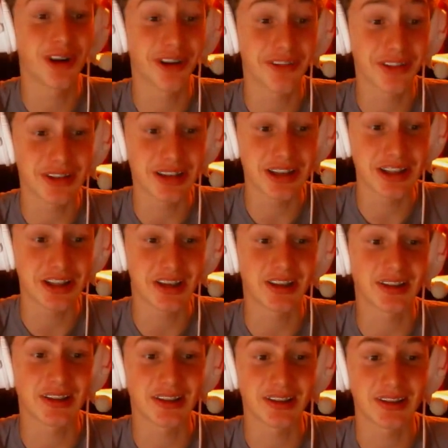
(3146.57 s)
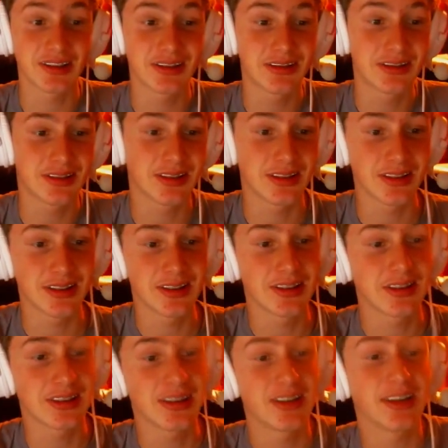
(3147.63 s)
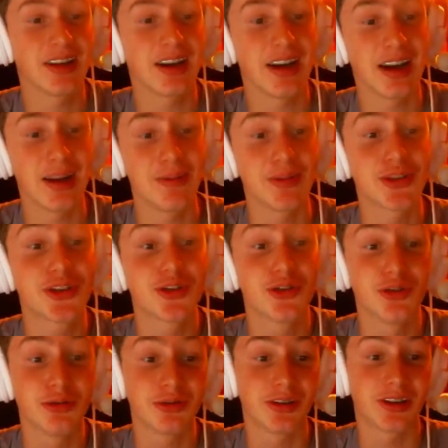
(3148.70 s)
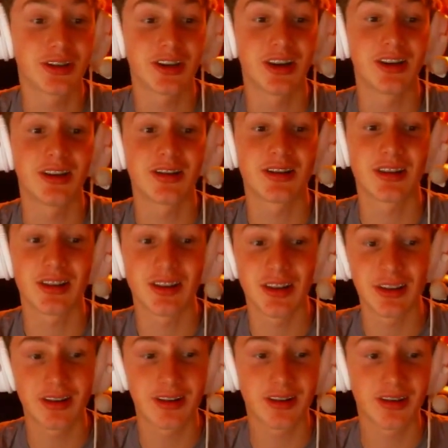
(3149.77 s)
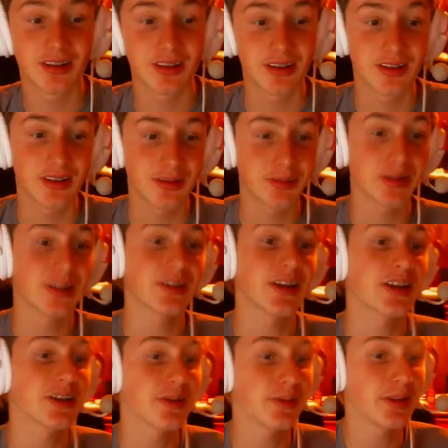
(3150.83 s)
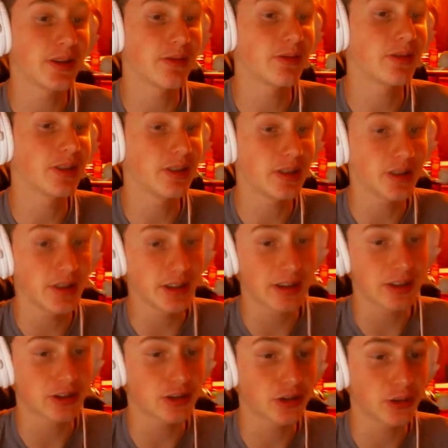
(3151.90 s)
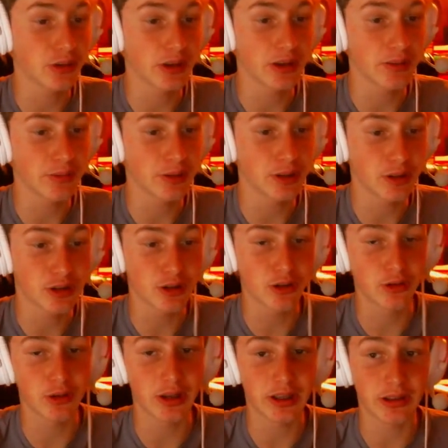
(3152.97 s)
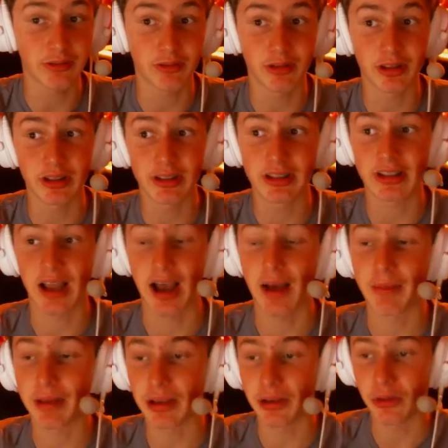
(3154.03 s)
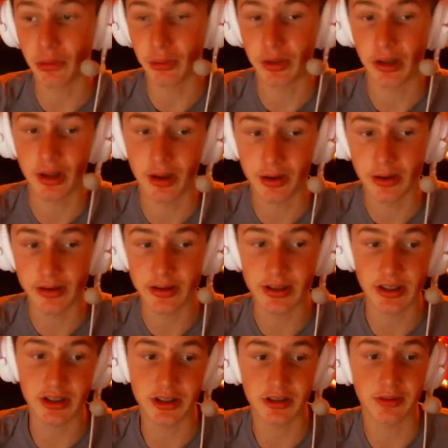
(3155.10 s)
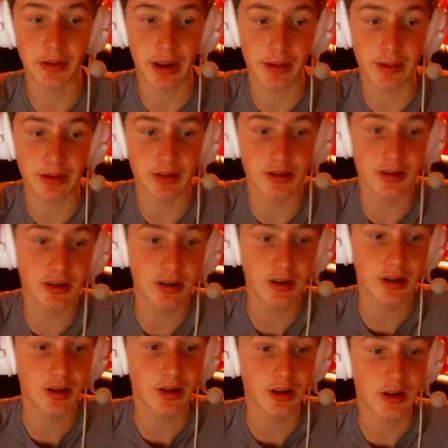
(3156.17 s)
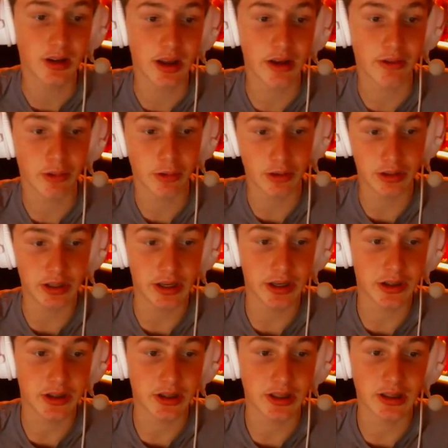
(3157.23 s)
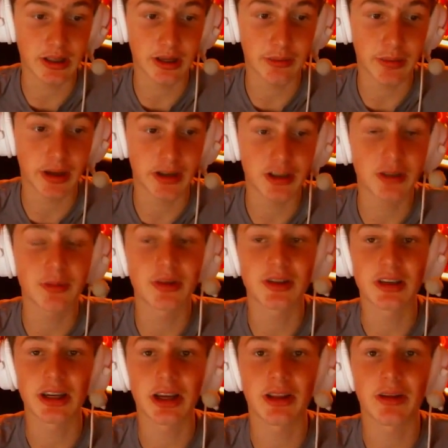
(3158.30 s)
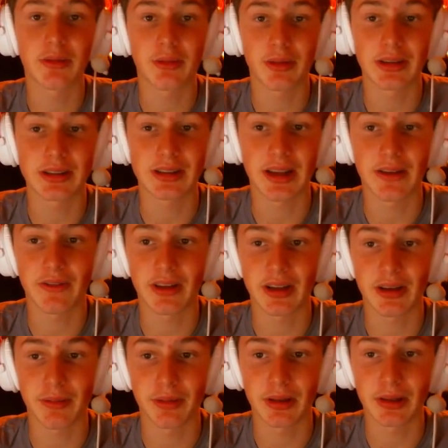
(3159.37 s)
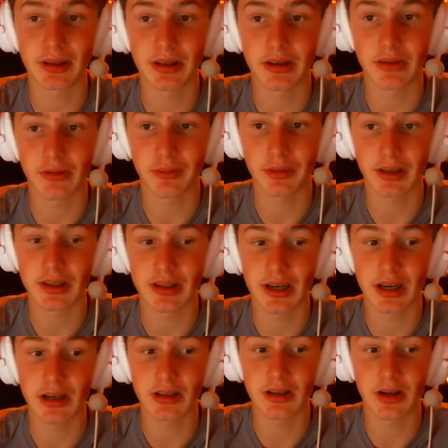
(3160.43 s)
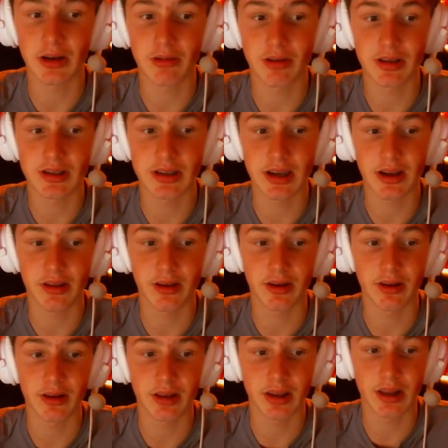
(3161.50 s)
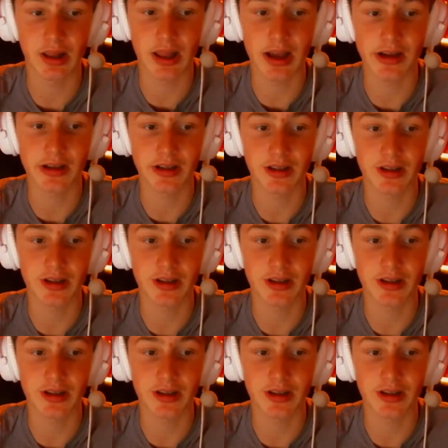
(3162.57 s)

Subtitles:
versus Jensen. I'm super excited to see that because that should be a really like they're two like really top EU mid laners that should be able to have a really interesting lane matchup and see how that because they have like completely different play styles. So I want to see how they like clash.